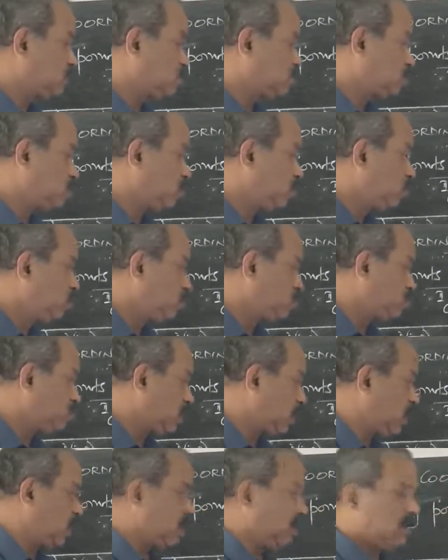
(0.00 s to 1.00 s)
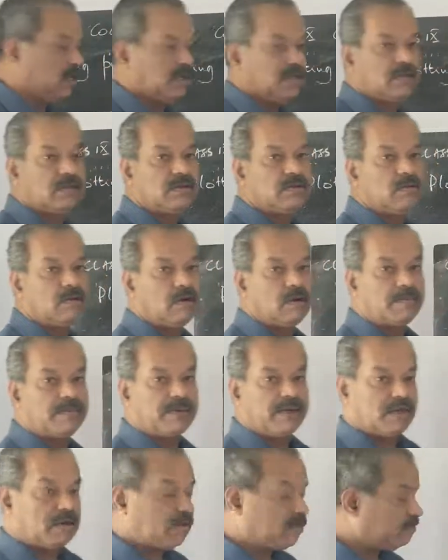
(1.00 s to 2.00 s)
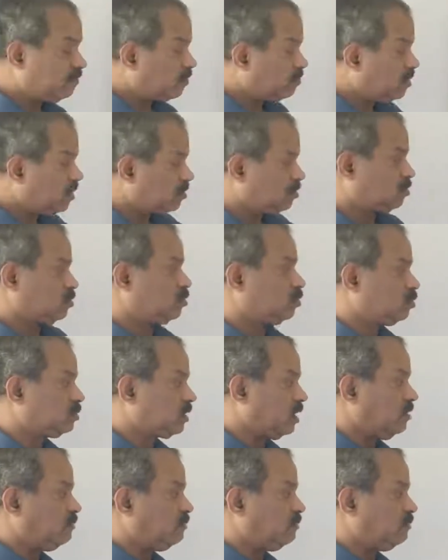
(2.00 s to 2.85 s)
2, 3 or pair of number 2, 3.